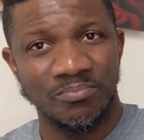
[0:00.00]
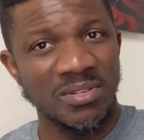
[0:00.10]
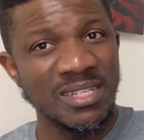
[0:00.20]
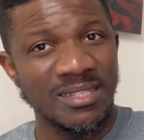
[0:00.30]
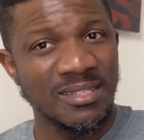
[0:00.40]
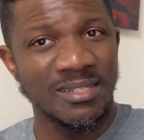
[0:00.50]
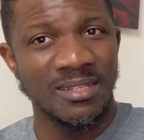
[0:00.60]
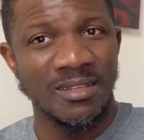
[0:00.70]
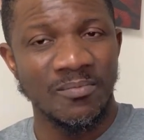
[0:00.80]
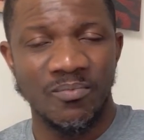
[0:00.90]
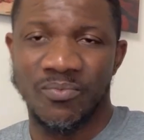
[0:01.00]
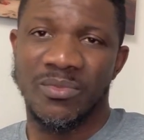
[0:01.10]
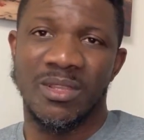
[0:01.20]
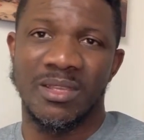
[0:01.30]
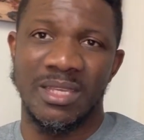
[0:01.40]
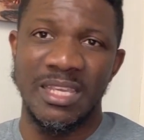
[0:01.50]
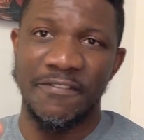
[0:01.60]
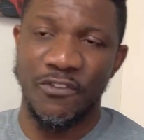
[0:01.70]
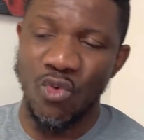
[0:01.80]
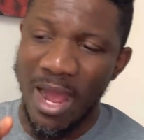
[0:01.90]
Please,
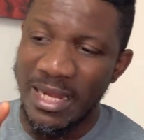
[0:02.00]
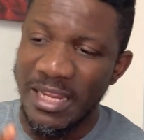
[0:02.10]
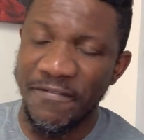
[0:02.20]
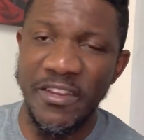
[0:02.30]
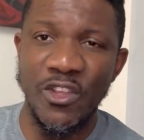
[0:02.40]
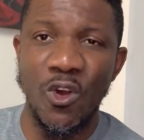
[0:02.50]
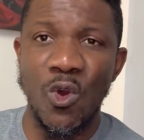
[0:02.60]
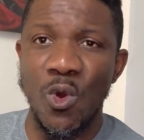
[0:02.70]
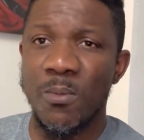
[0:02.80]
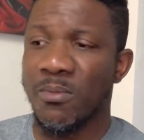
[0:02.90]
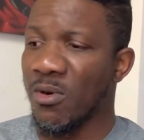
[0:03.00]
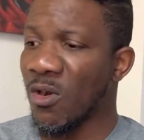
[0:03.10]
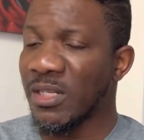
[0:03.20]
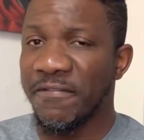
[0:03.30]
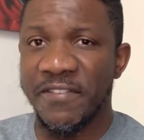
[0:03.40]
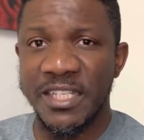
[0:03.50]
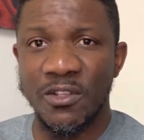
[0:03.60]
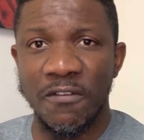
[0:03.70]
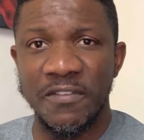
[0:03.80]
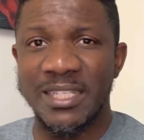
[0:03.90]
if you are leaving your home on a
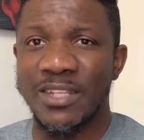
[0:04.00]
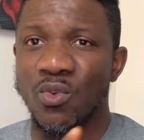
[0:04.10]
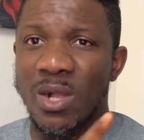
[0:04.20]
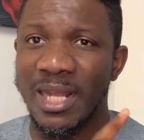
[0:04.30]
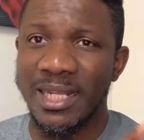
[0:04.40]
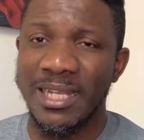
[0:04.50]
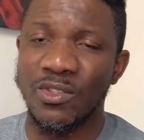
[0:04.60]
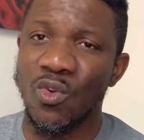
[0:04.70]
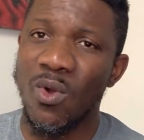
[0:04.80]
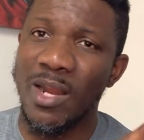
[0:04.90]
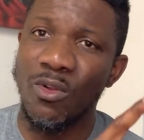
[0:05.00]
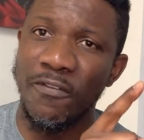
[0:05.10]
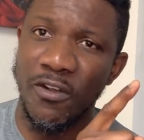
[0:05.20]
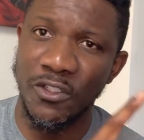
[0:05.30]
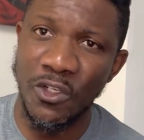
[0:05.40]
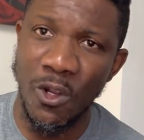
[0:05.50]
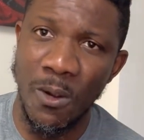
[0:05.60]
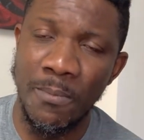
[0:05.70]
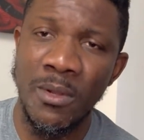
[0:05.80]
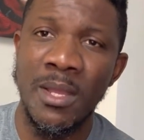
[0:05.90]
visitor visa to Canada to go and look for a
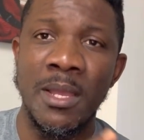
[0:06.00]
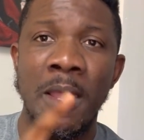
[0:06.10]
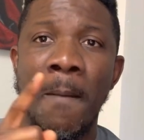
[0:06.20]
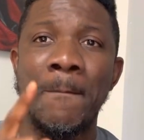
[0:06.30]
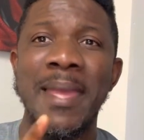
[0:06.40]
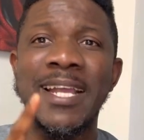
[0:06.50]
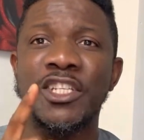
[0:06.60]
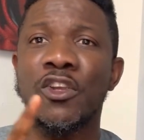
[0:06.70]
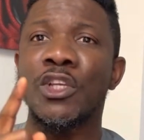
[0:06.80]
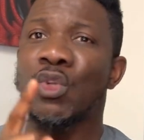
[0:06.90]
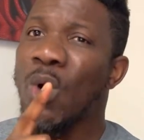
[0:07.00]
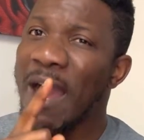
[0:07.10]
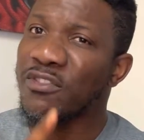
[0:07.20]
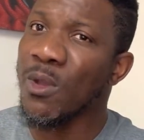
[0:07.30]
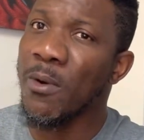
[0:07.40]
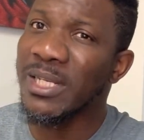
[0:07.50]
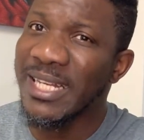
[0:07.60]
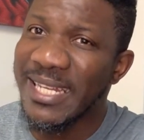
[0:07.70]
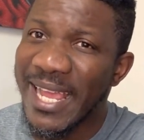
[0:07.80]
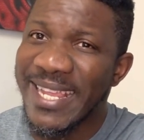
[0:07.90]
job, make sure you have somebody
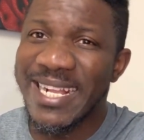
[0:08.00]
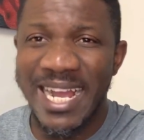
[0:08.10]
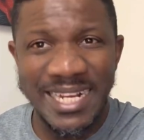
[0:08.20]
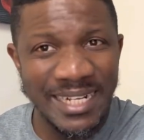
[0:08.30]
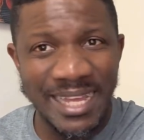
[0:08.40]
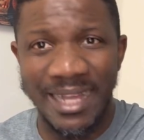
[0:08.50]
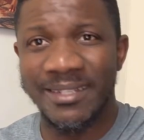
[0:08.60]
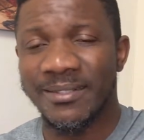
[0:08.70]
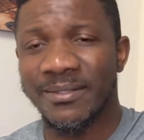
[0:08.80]
there in Canada